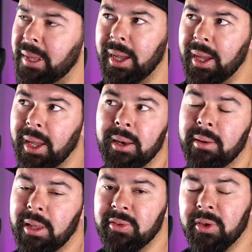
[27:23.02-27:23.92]

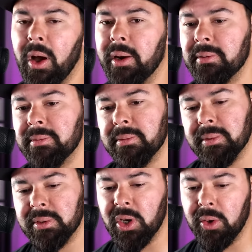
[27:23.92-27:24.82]
and he's gone.
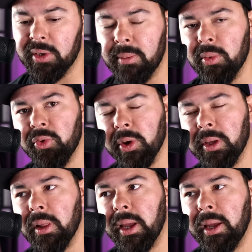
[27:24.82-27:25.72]
So didn't
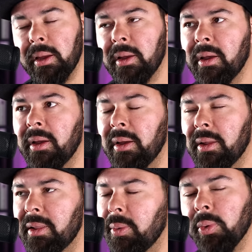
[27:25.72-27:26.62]
matriculate.
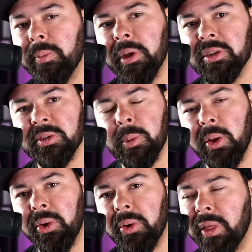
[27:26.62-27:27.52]
The room gets
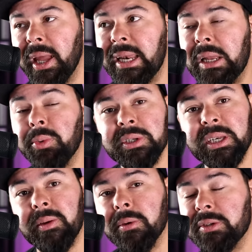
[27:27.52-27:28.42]
smaller. They need
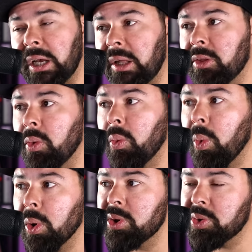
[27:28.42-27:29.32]
receivers in the
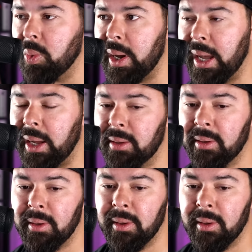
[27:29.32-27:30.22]
worst way.
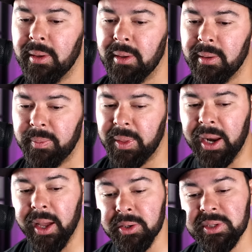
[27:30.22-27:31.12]

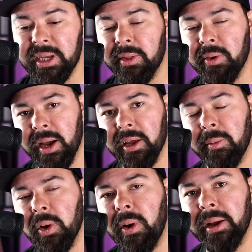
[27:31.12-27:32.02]
And I understand they're not going
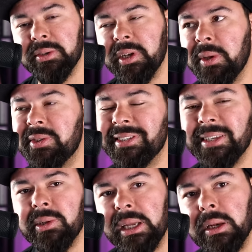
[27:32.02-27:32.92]
to be Ohio State. You
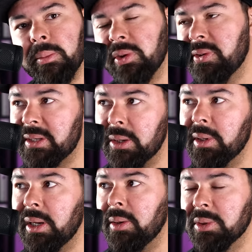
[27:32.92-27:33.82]
still need them. You still
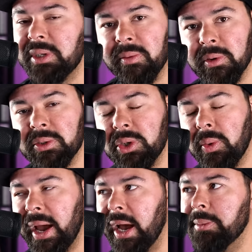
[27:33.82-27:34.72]
need receivers.
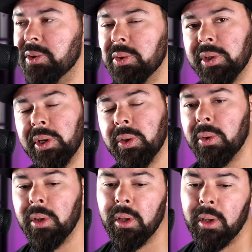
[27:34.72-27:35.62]
You absolutely do.